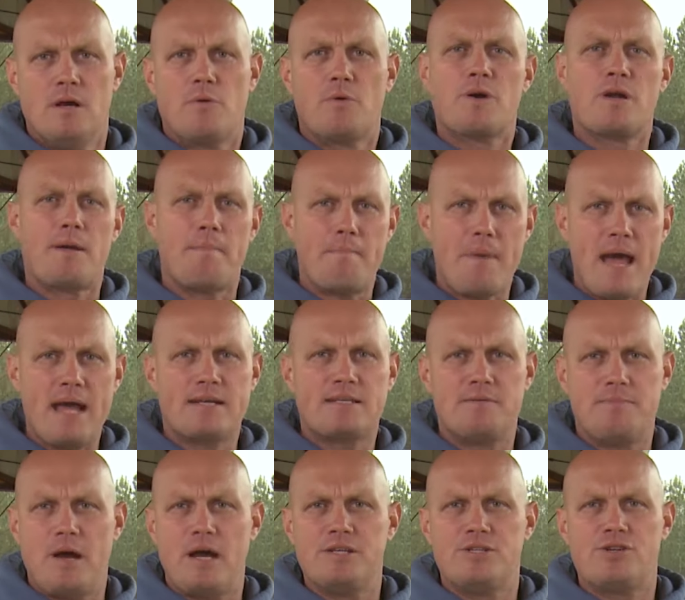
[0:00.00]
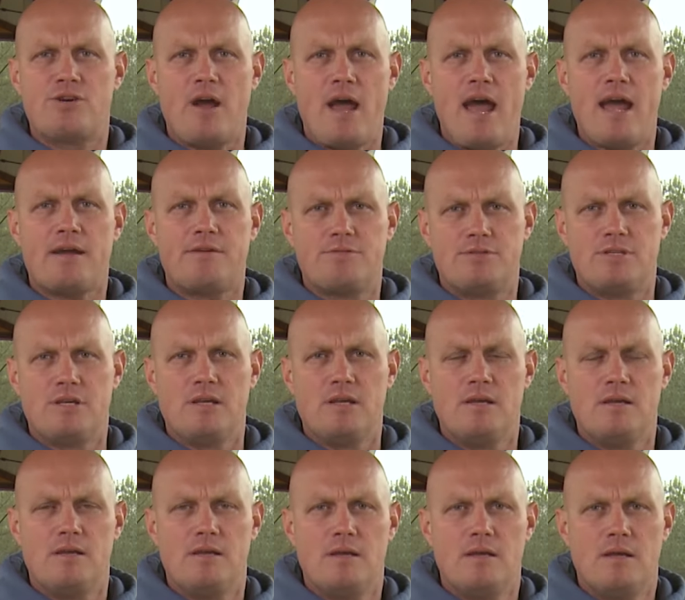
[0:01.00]
We're going to maximize your
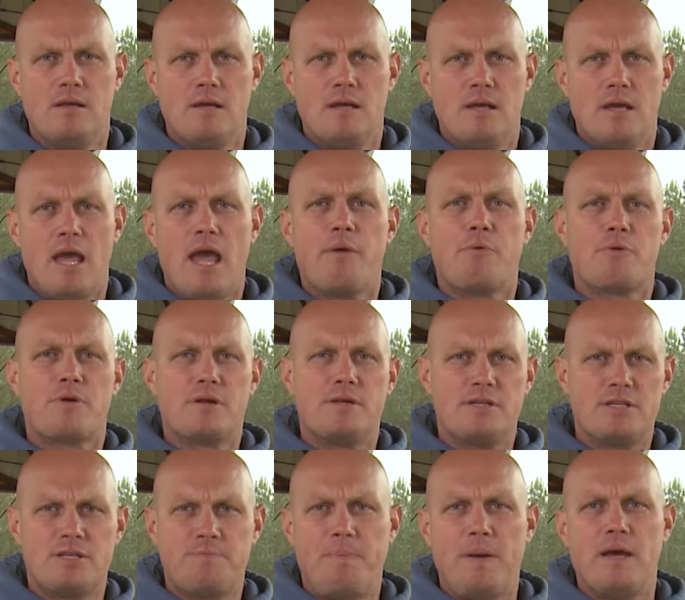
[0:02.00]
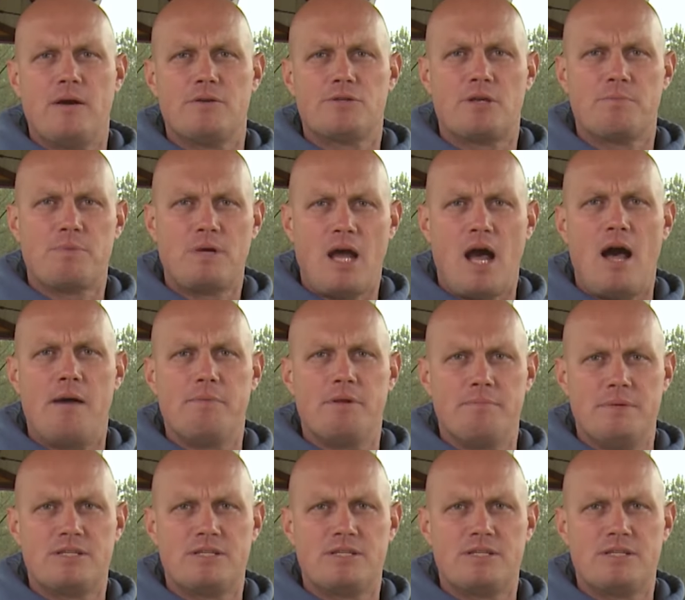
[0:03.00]
accuracy, and we're going to dispel some common